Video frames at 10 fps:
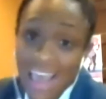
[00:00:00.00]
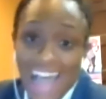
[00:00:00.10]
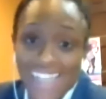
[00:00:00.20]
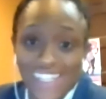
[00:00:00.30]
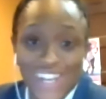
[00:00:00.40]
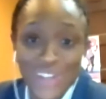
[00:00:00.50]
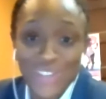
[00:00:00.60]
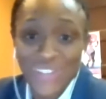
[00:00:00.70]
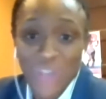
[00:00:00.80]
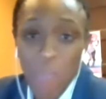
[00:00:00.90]
I
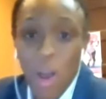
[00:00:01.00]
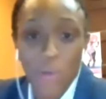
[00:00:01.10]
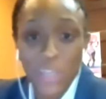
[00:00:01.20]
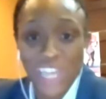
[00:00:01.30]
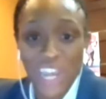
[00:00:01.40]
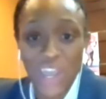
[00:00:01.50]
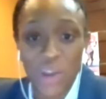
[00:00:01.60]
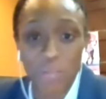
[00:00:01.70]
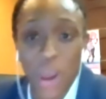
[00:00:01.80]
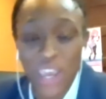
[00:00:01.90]
still am always going to go
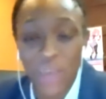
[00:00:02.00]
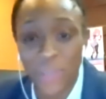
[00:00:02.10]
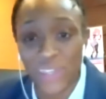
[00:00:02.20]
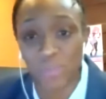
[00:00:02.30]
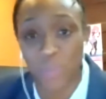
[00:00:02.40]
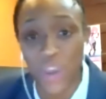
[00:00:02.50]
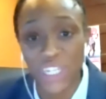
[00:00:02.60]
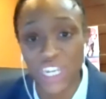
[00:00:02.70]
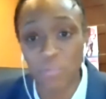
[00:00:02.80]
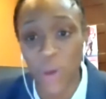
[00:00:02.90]
to market with a
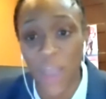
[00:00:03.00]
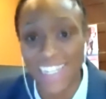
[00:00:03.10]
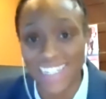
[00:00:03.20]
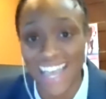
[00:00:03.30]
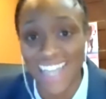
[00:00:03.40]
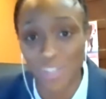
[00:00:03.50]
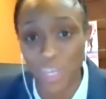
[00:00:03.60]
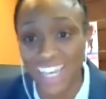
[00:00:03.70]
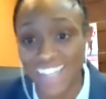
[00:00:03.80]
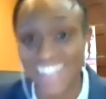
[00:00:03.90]
spreadsheet process,
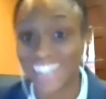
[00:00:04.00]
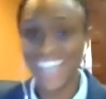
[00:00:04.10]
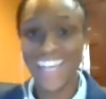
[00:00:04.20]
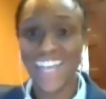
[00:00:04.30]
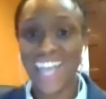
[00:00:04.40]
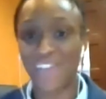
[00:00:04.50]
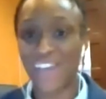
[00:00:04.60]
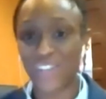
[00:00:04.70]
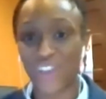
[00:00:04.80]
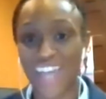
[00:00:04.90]
because if
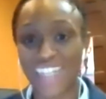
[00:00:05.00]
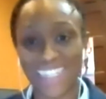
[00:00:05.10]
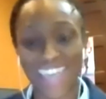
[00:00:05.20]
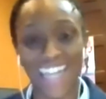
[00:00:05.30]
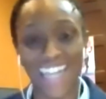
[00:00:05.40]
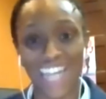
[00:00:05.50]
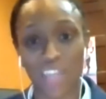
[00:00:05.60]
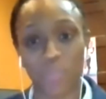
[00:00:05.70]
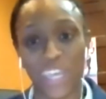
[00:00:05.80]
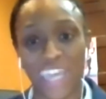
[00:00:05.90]
I try to scale it at
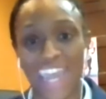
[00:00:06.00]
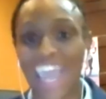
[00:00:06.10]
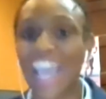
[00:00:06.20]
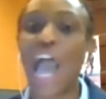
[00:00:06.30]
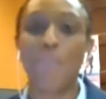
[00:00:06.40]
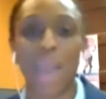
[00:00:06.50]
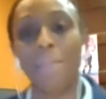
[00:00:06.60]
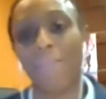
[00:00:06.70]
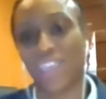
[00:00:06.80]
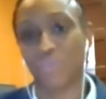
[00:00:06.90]
the beginning, I might
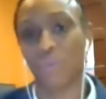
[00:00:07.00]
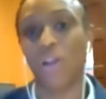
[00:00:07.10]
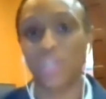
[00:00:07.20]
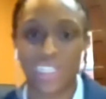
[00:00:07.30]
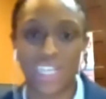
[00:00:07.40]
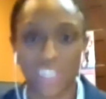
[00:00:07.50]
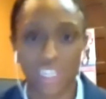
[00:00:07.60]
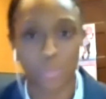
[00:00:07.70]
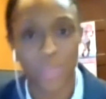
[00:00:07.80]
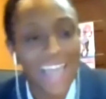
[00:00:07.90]
make the wrong
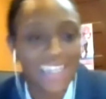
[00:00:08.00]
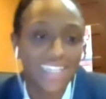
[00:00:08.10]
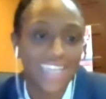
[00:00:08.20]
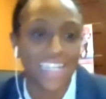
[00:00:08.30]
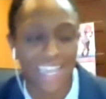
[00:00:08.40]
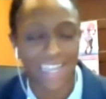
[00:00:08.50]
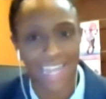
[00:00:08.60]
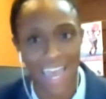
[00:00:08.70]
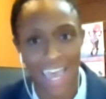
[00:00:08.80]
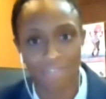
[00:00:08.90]
decisions. But that's a tech debt that
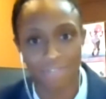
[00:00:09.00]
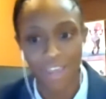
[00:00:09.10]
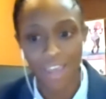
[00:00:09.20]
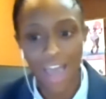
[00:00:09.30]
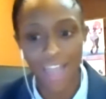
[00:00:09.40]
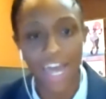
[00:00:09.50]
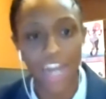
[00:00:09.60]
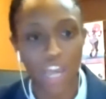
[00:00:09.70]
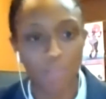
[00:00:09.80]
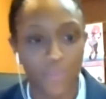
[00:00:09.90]
I have a lot
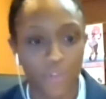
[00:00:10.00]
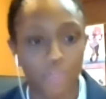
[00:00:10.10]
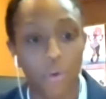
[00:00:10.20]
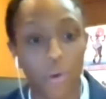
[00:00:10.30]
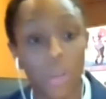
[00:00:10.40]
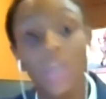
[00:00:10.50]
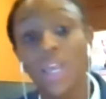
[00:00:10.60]
of comfort for.